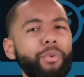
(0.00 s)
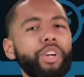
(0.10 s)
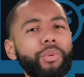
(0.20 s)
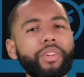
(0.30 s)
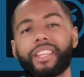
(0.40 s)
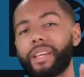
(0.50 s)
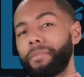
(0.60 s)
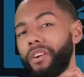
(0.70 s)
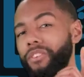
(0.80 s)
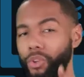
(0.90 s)
we want you to think
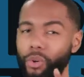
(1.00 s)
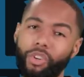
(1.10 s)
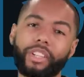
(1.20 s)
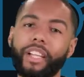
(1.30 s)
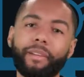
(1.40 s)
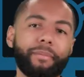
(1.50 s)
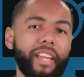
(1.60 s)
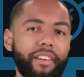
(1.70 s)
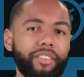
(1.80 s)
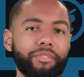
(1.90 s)
about your online
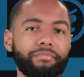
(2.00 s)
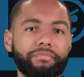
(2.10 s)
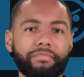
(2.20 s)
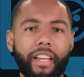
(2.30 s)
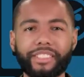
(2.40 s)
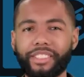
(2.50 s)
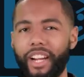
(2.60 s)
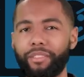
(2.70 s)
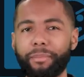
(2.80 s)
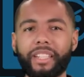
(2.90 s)
behavior. Has there
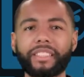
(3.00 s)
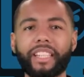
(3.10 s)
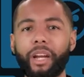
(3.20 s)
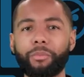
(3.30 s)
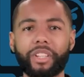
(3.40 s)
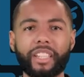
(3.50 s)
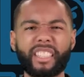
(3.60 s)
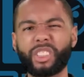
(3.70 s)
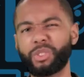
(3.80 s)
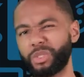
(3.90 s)
ever been a time where the
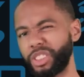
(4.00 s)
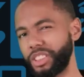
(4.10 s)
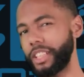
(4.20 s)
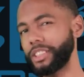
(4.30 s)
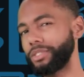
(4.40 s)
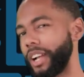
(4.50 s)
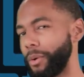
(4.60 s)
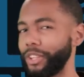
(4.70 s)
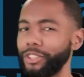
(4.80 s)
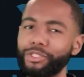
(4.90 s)
conditions were just right
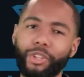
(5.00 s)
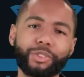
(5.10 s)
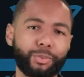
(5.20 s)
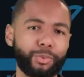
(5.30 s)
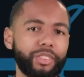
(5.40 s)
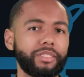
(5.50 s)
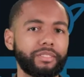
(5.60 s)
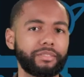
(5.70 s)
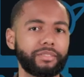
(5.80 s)
where you trolled someone?